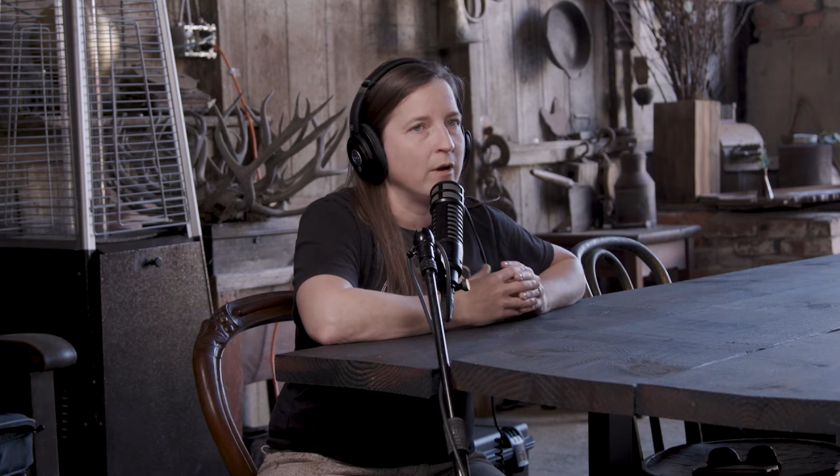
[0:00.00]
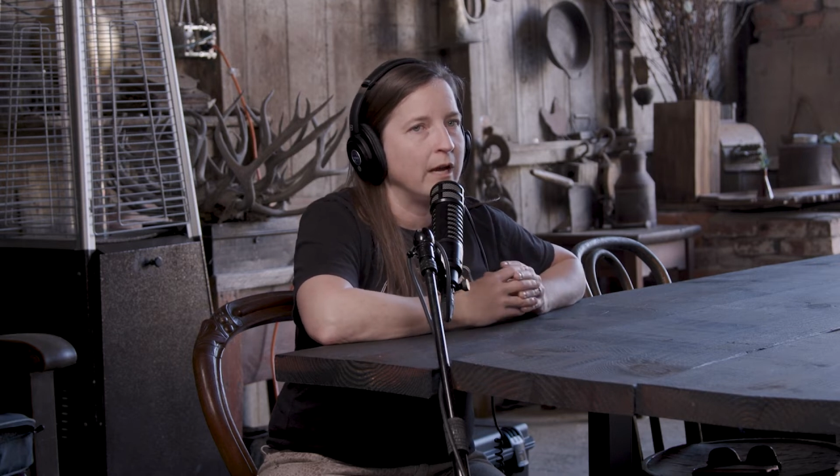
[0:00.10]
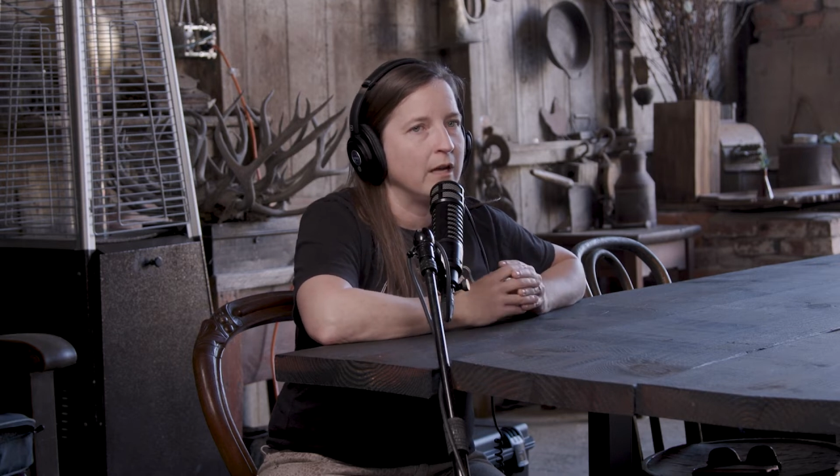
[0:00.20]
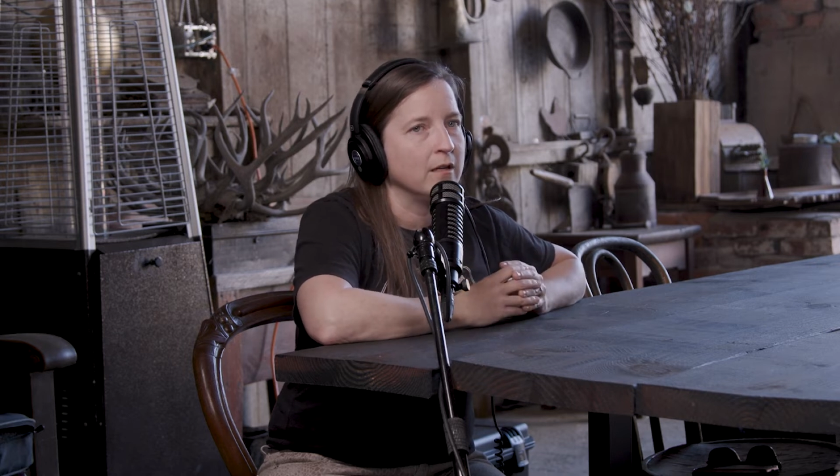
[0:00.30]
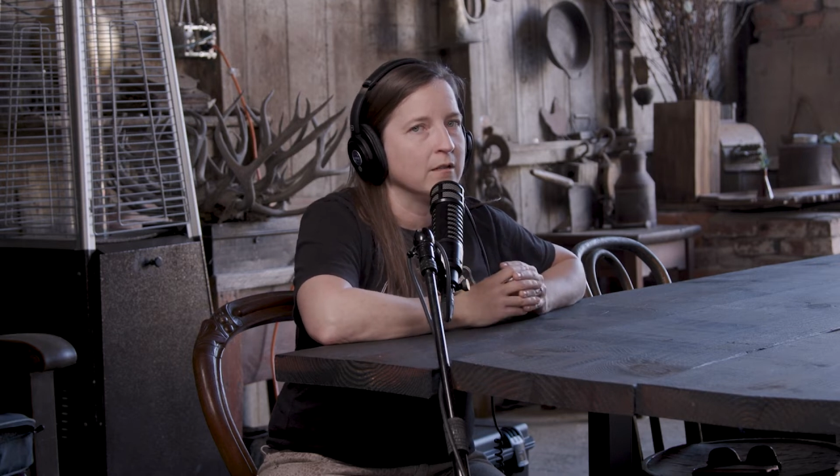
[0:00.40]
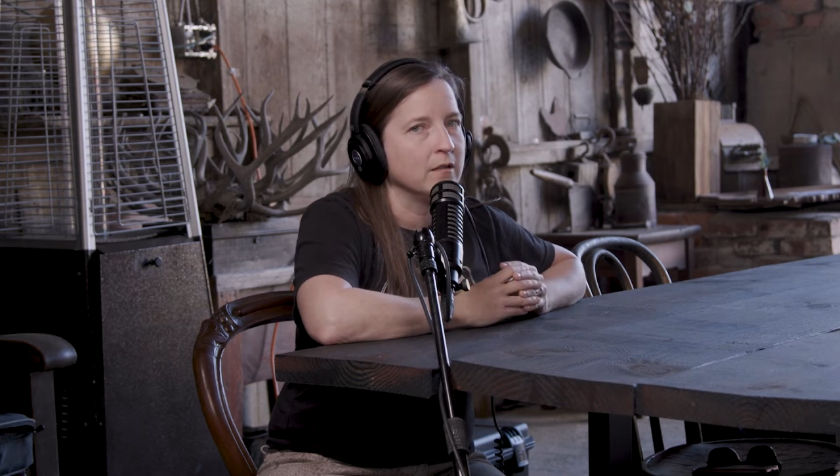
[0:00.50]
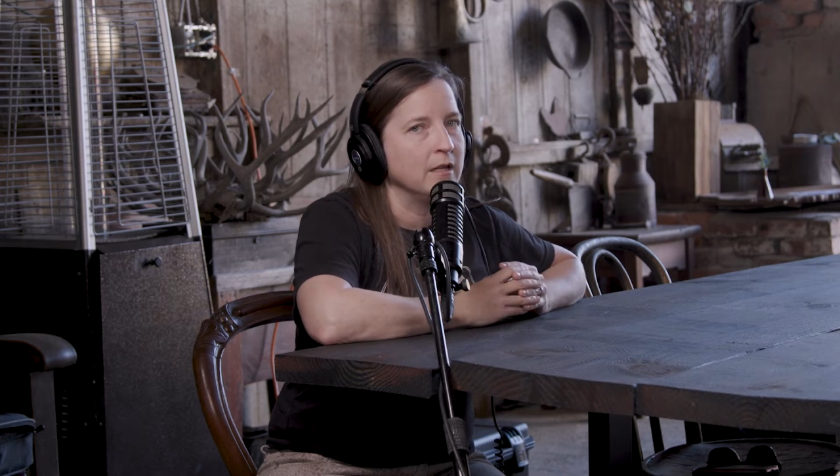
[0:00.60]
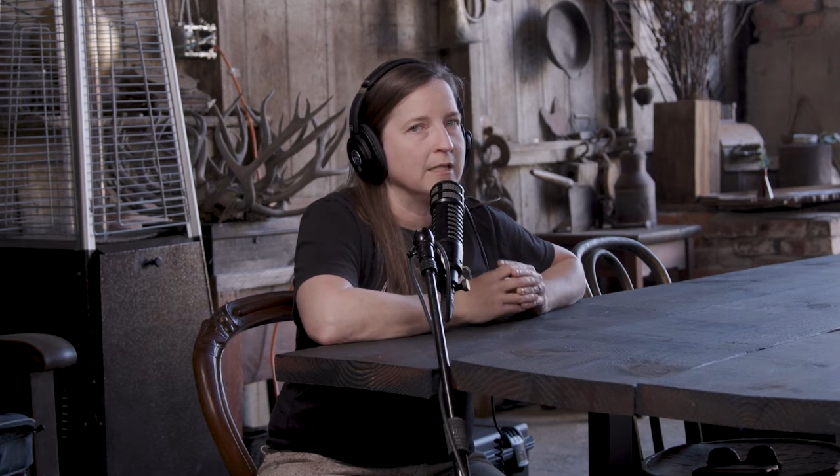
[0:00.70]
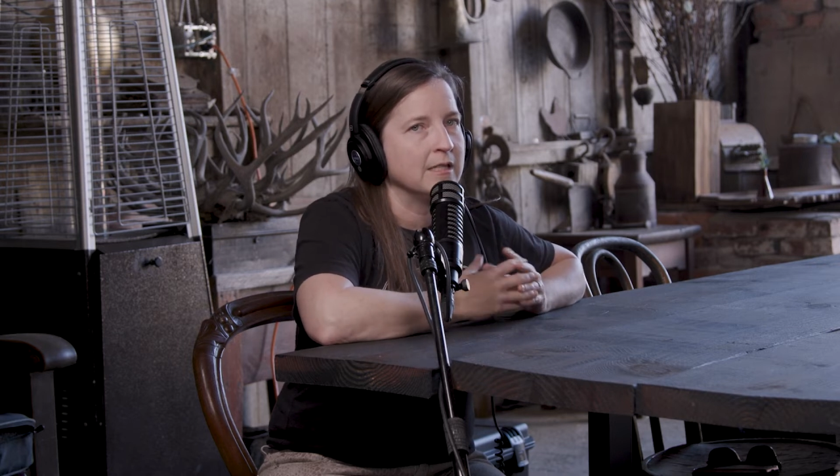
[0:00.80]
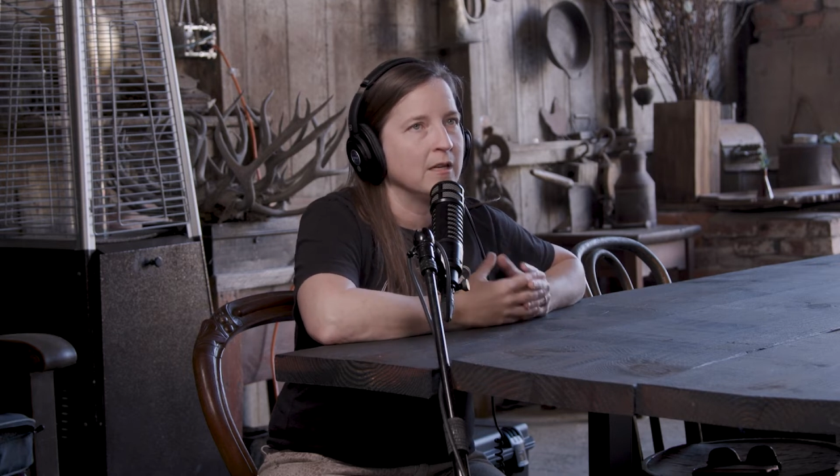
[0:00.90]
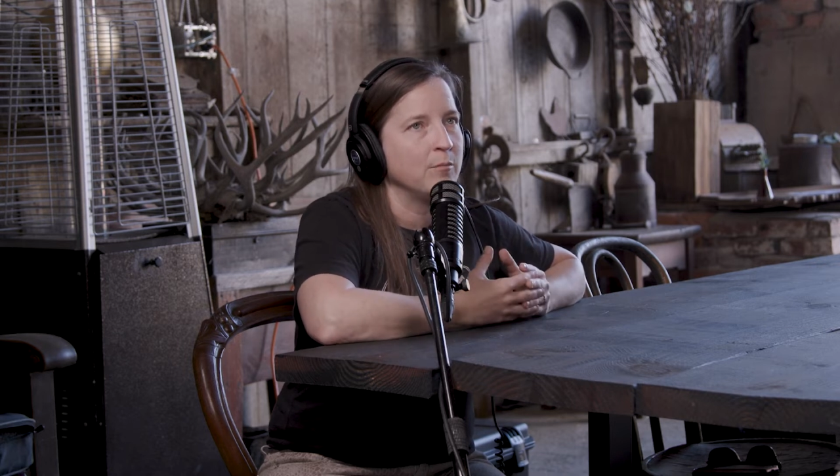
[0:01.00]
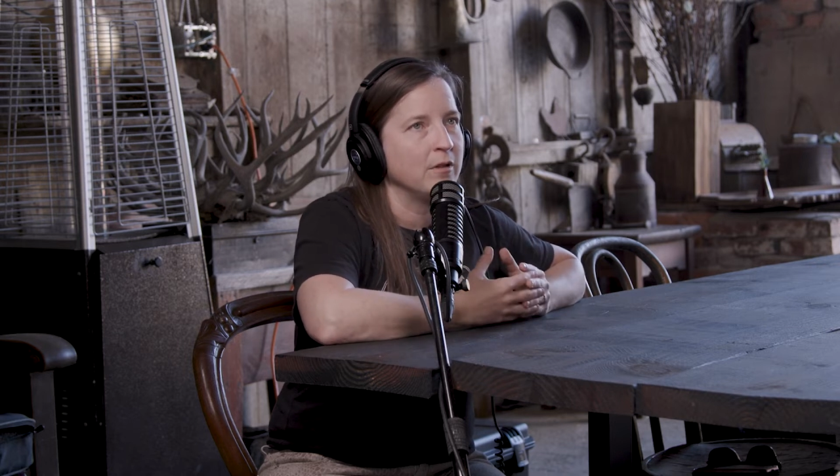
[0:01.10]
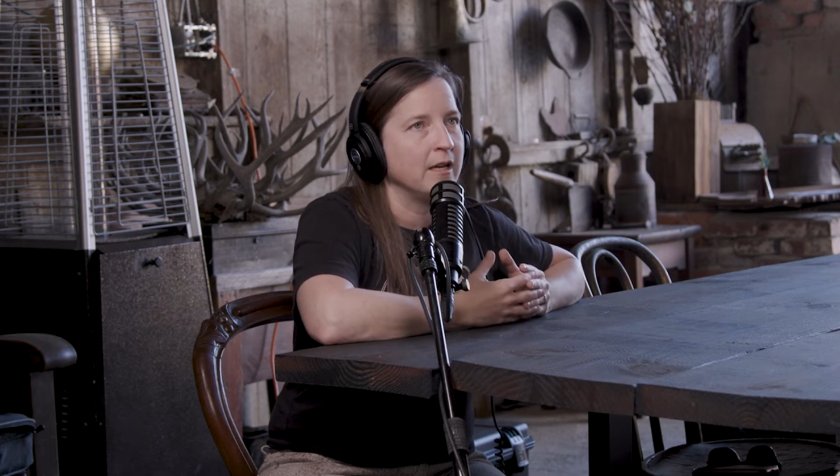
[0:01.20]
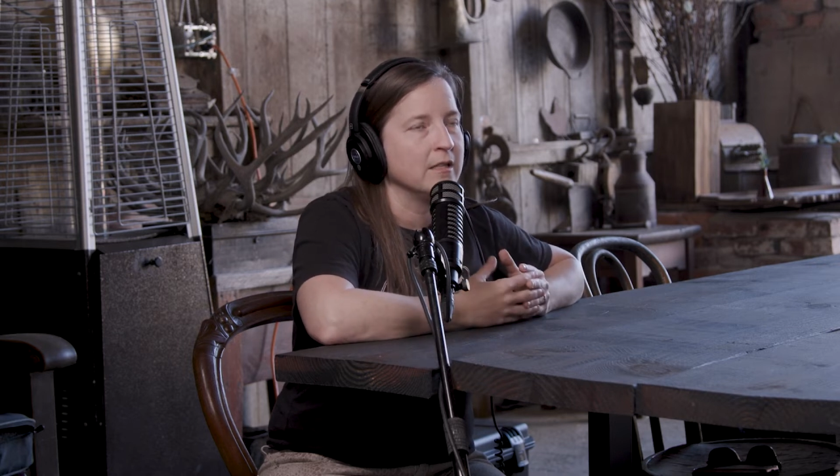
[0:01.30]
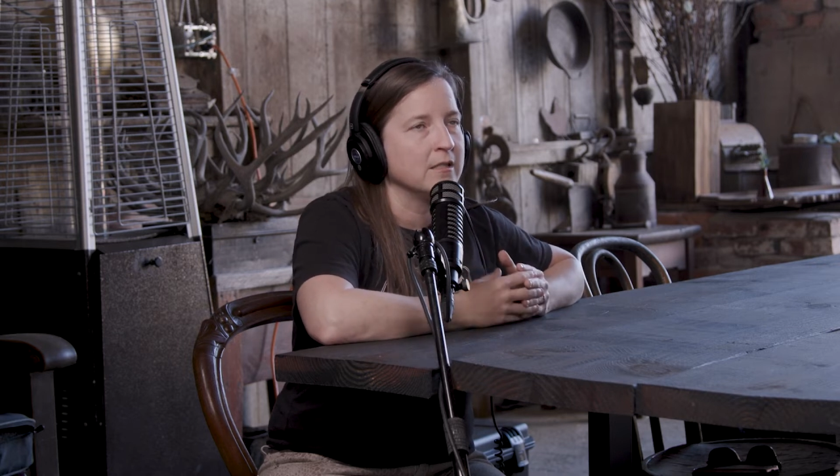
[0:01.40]
and is in a
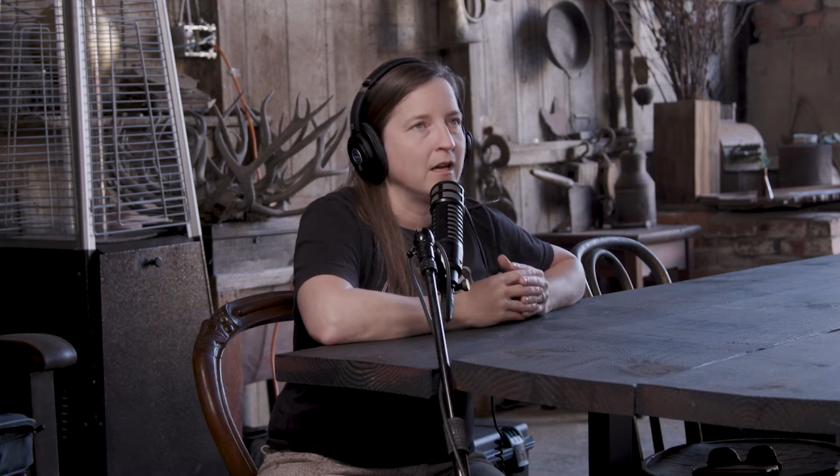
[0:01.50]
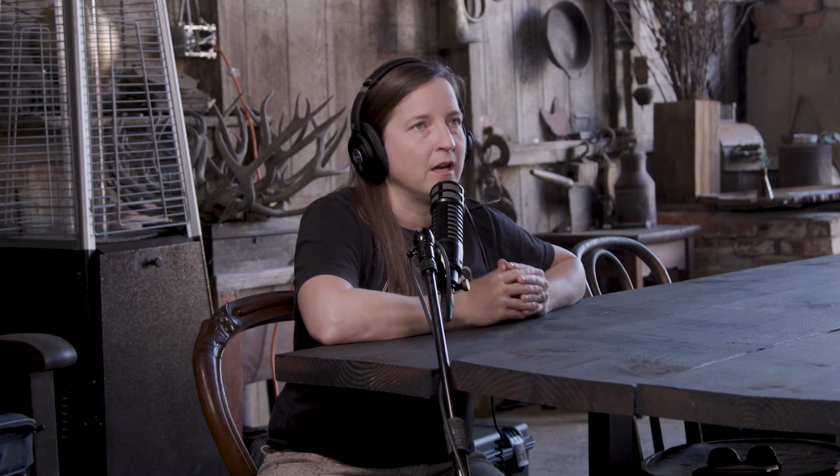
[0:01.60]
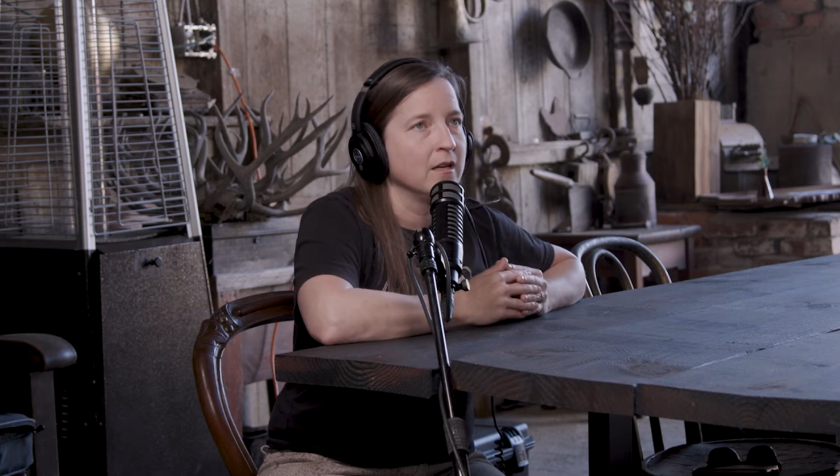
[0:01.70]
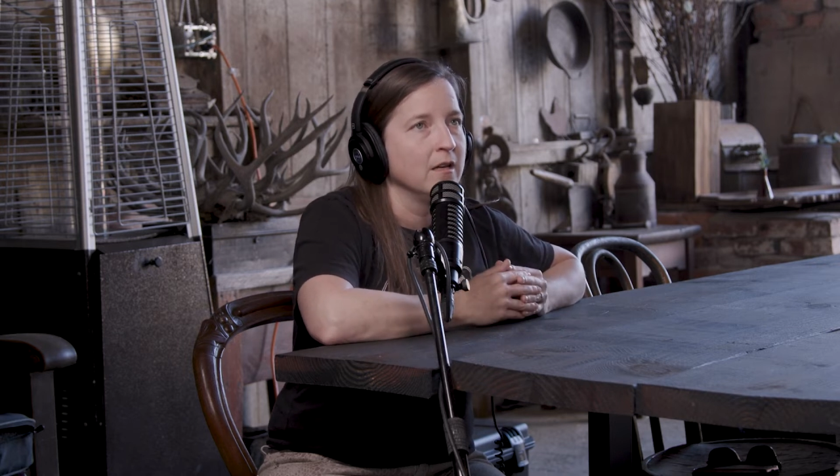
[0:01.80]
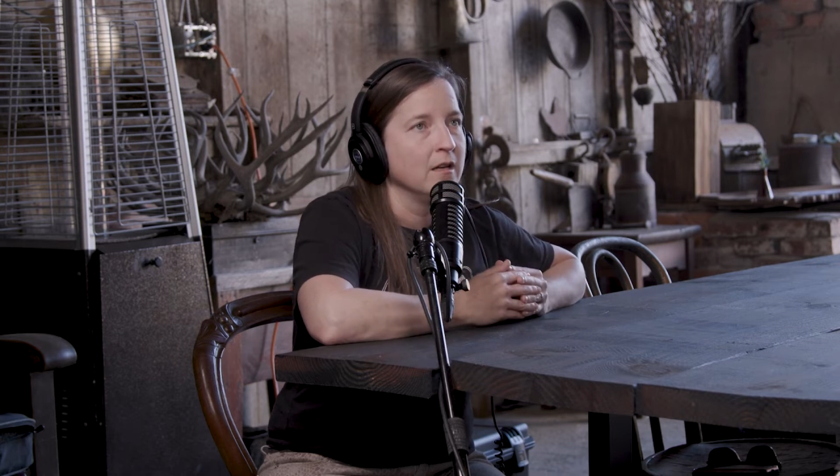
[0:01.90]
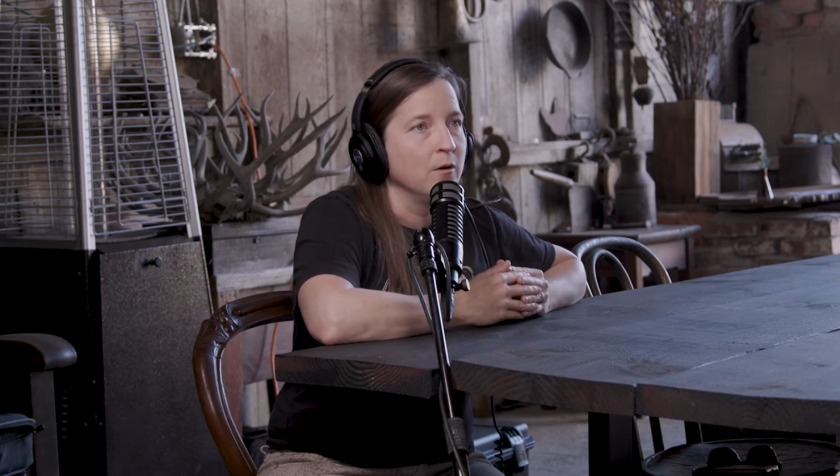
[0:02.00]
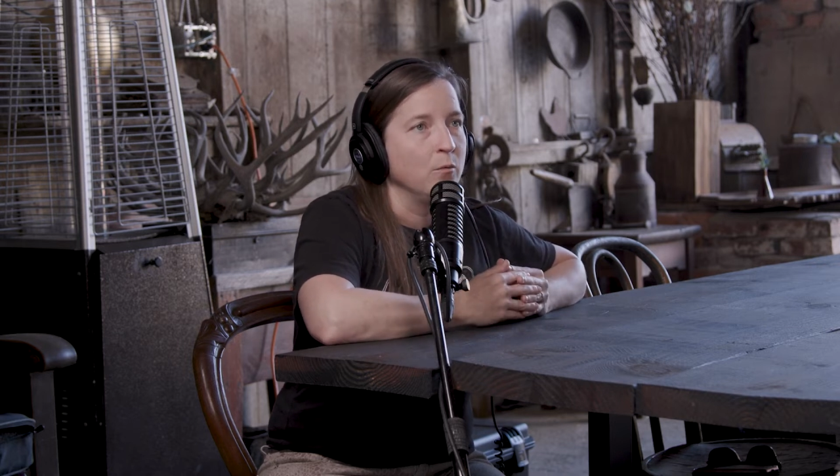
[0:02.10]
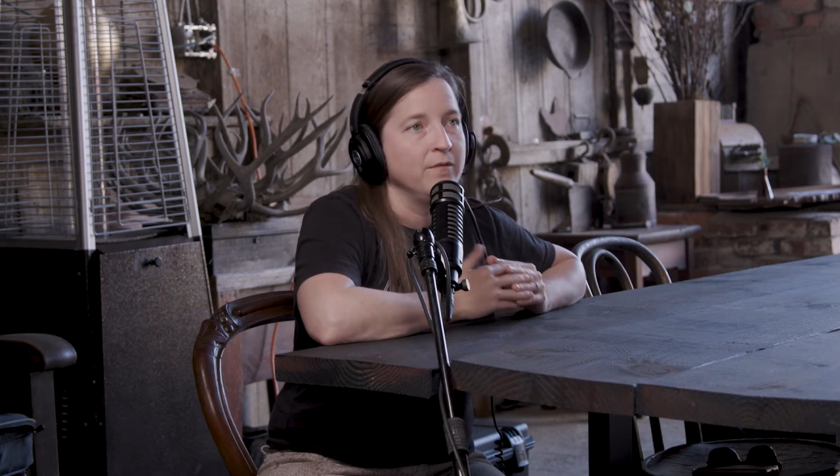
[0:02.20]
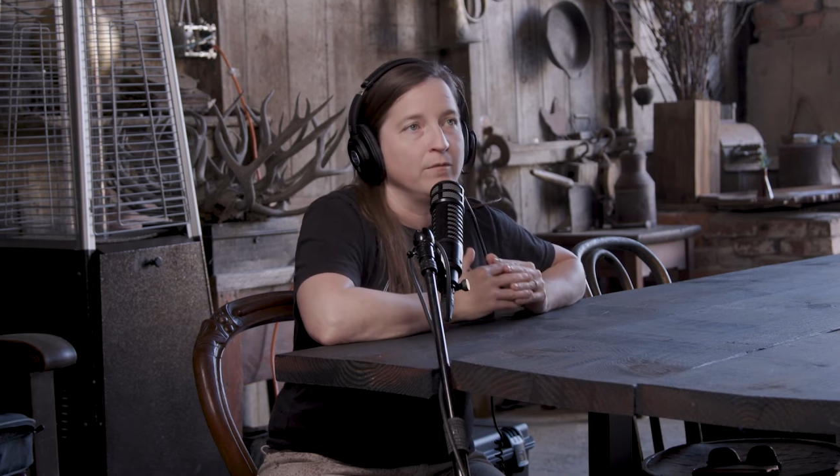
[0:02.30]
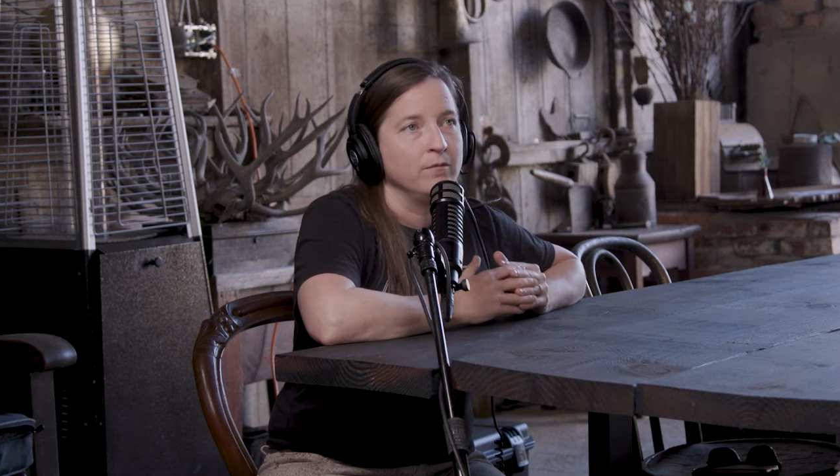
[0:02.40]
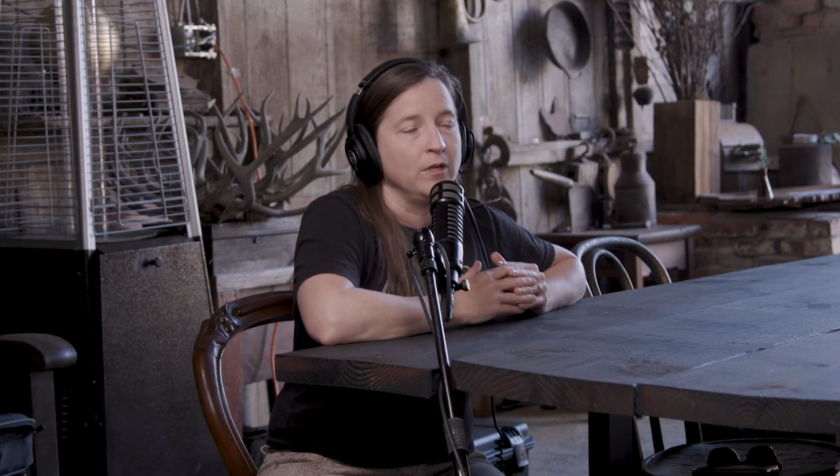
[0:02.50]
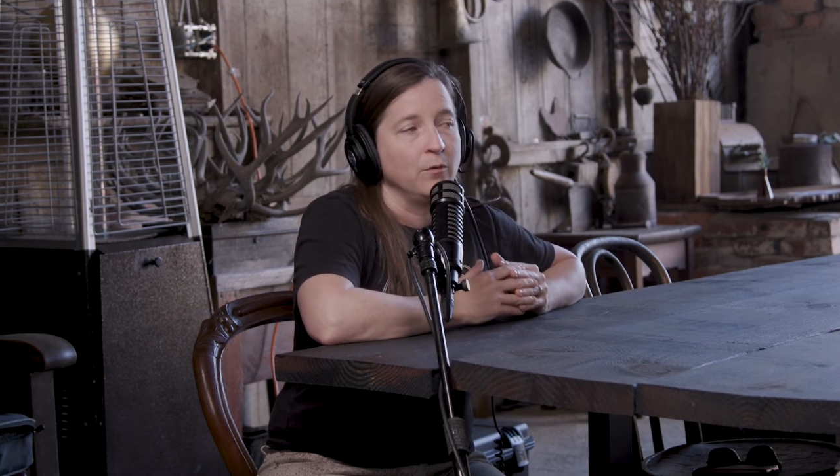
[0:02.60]
place that we've